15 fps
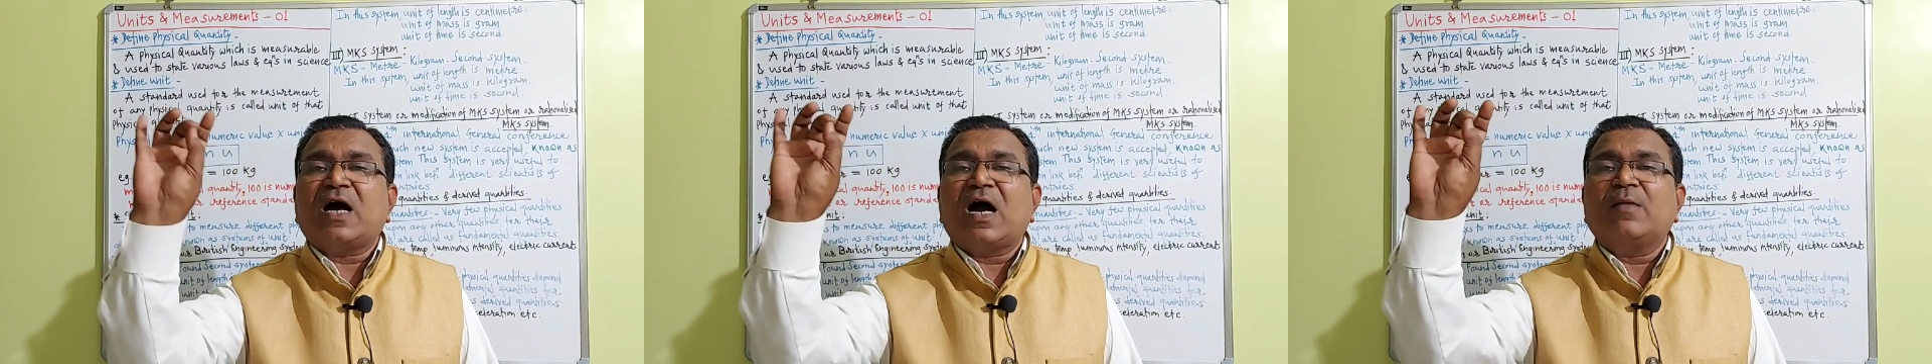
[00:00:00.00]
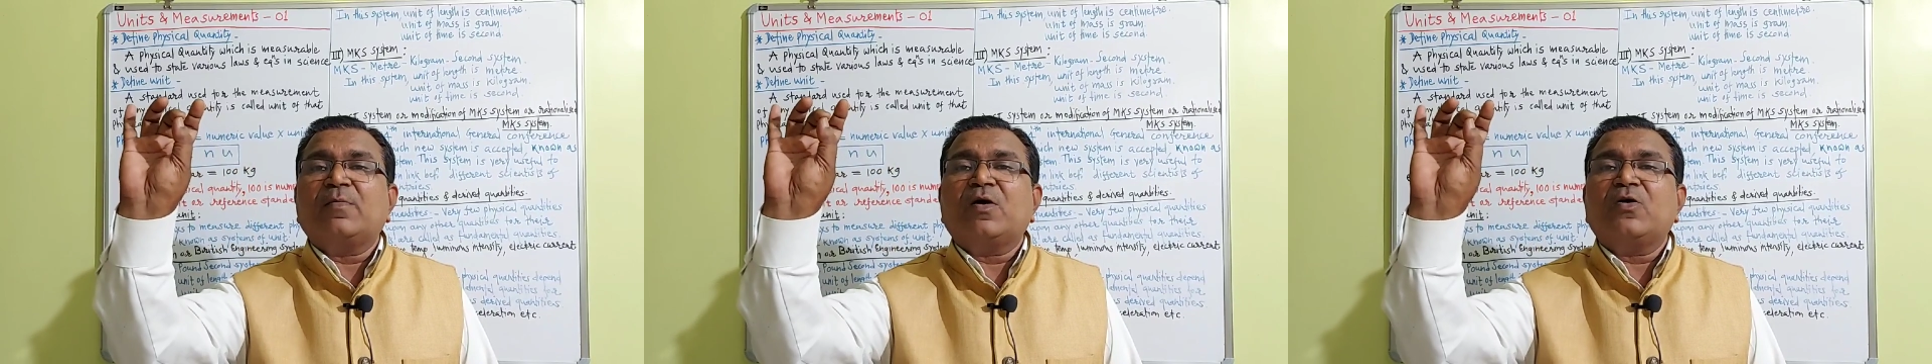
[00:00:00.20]

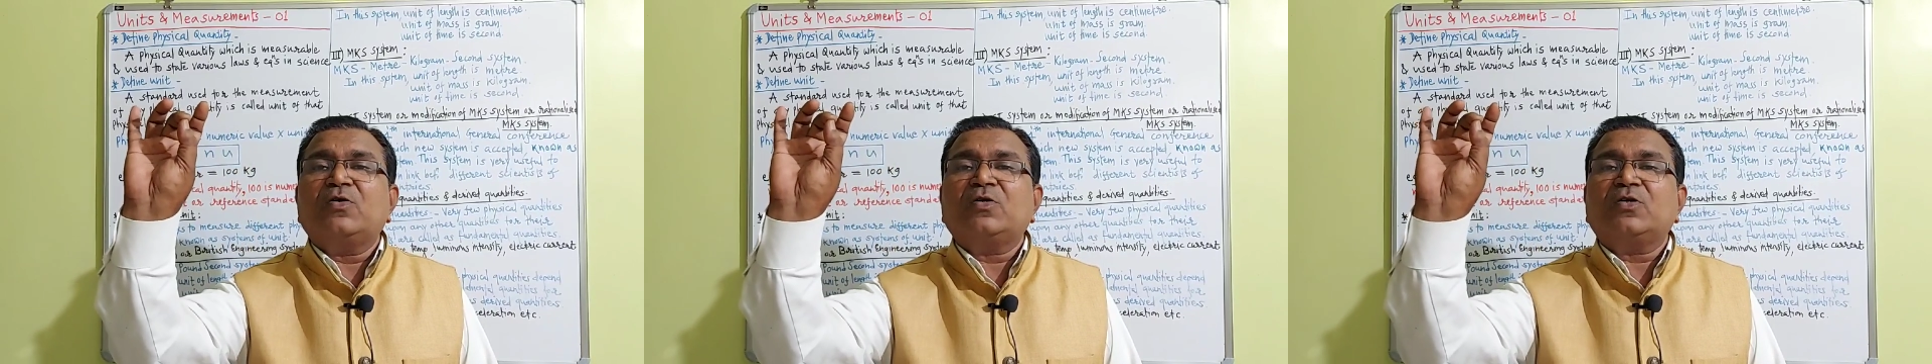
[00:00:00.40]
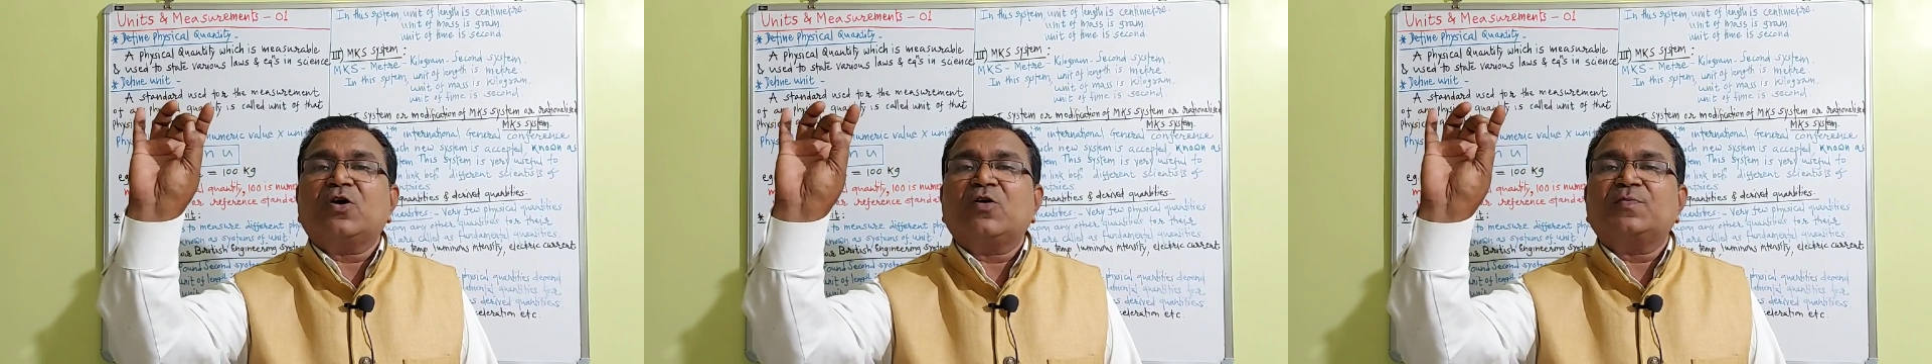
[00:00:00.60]

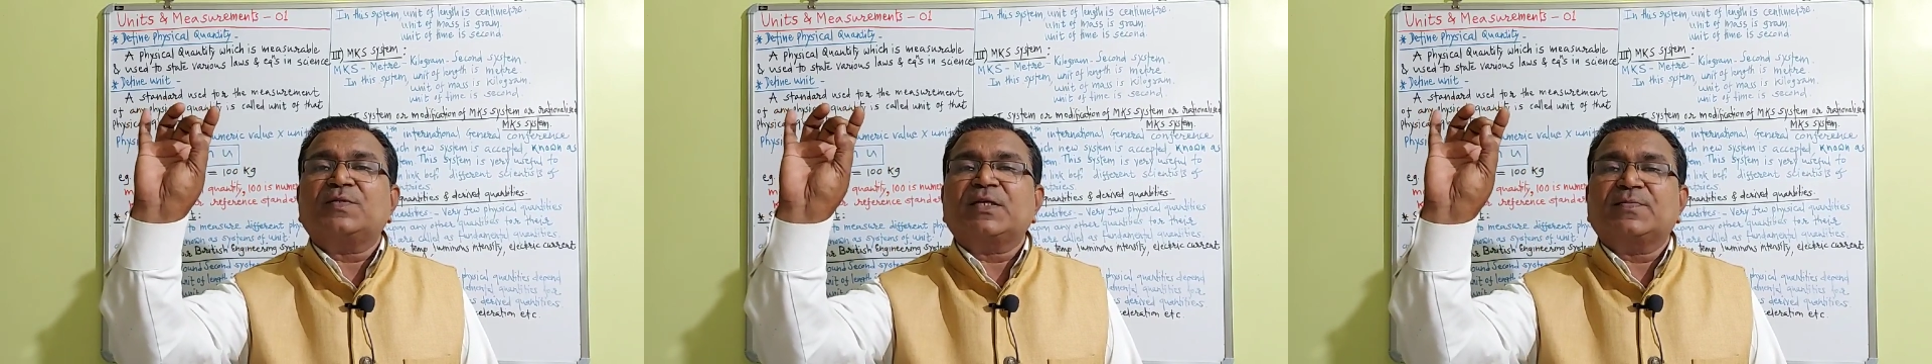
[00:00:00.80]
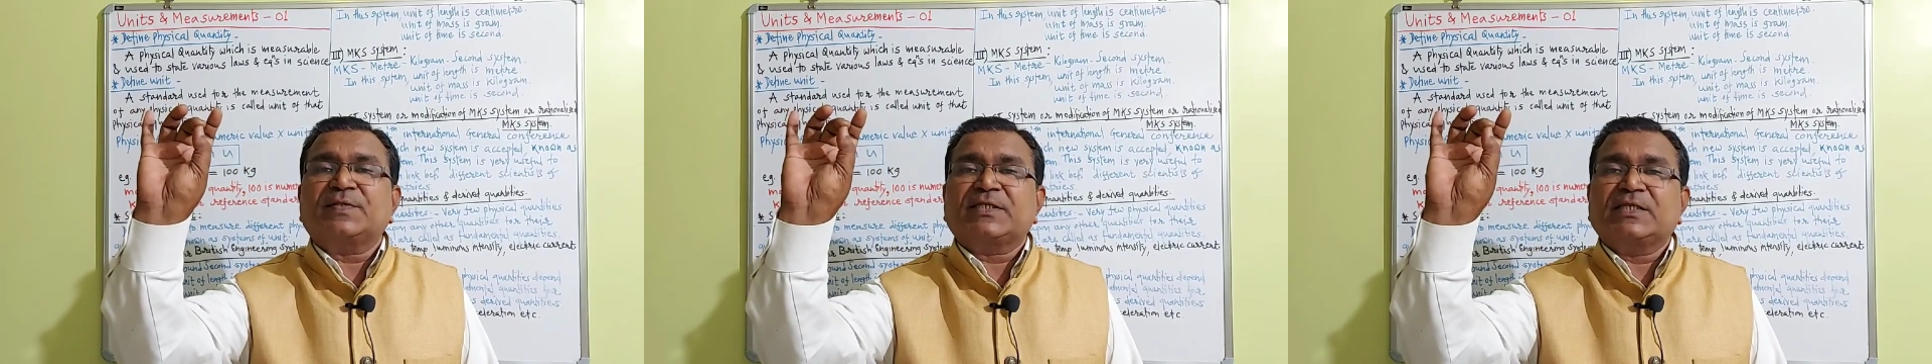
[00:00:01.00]
amount of
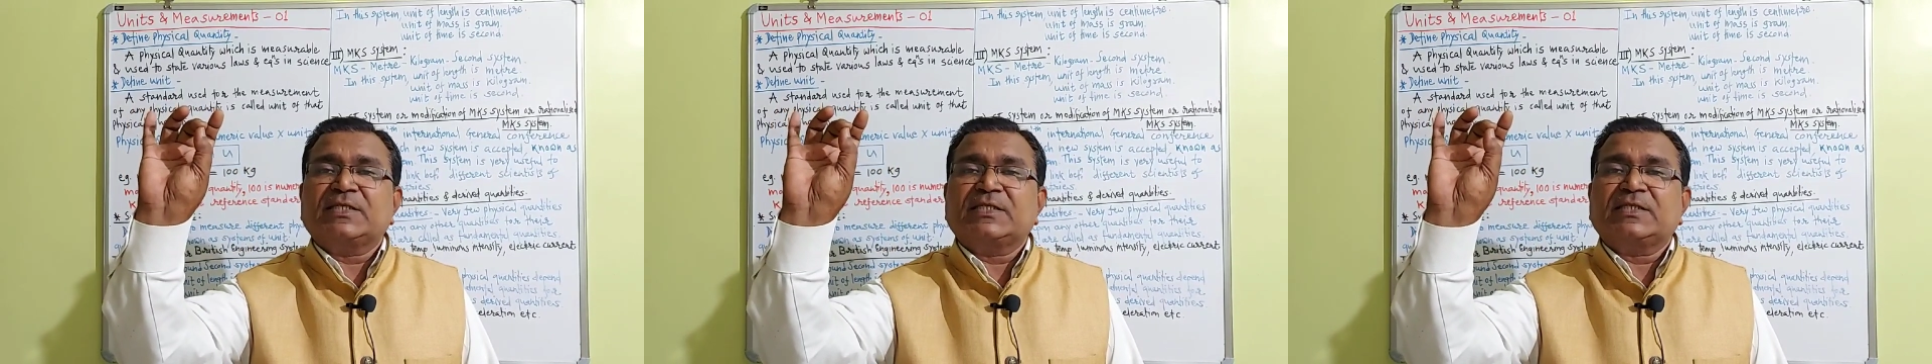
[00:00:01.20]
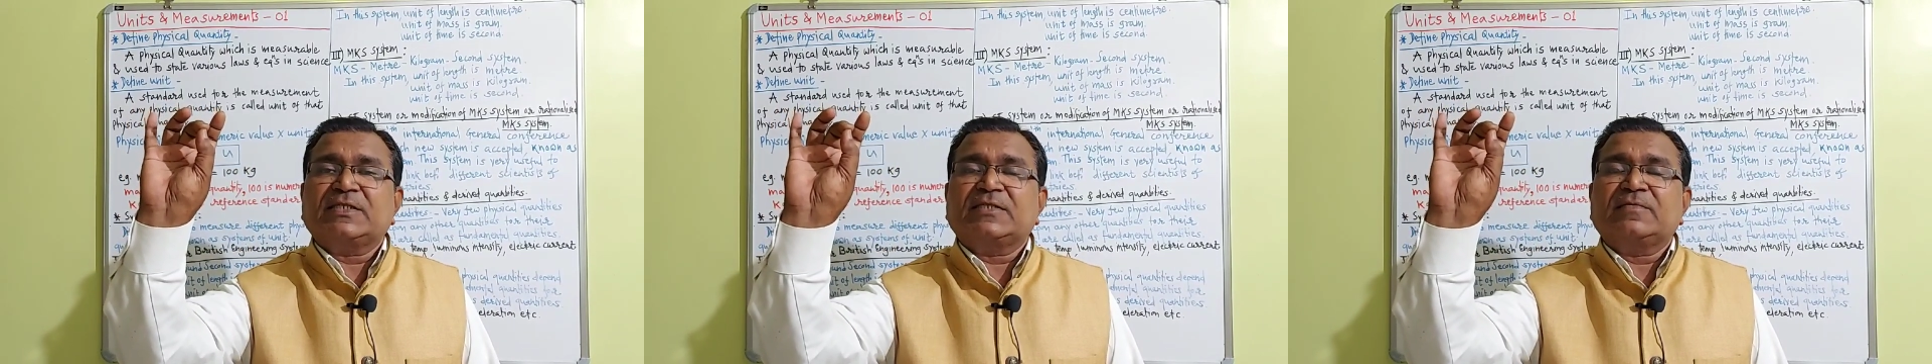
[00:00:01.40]

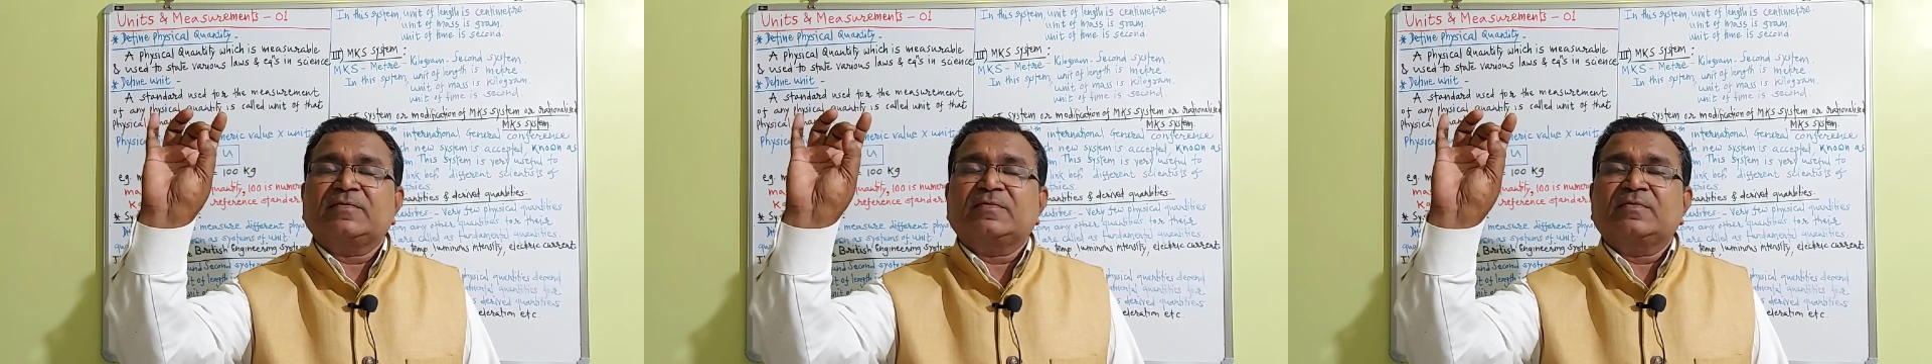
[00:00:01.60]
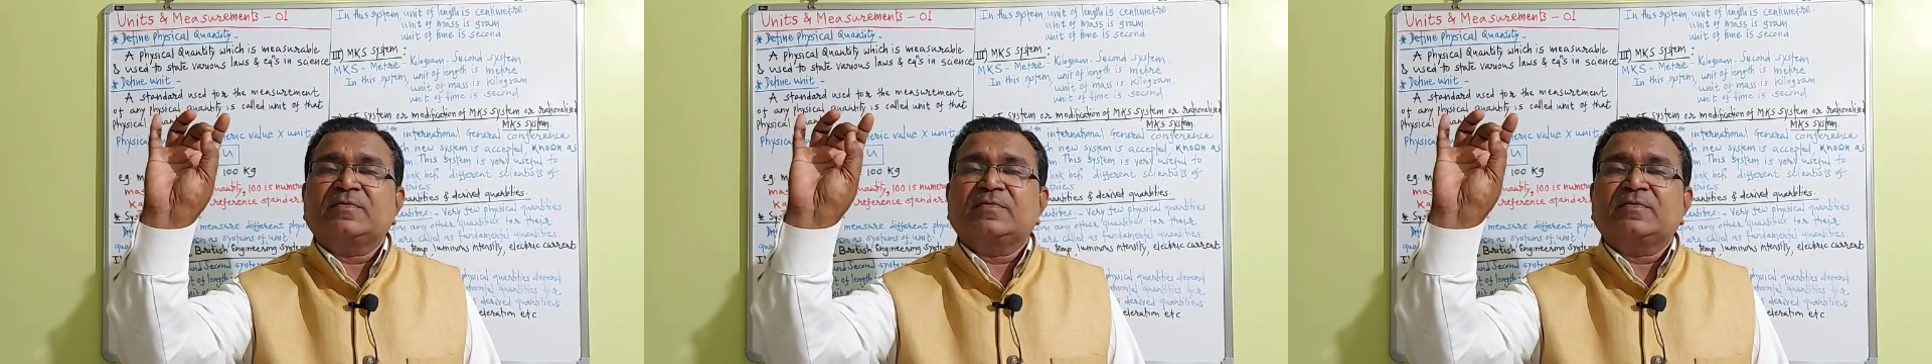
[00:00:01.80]
substance.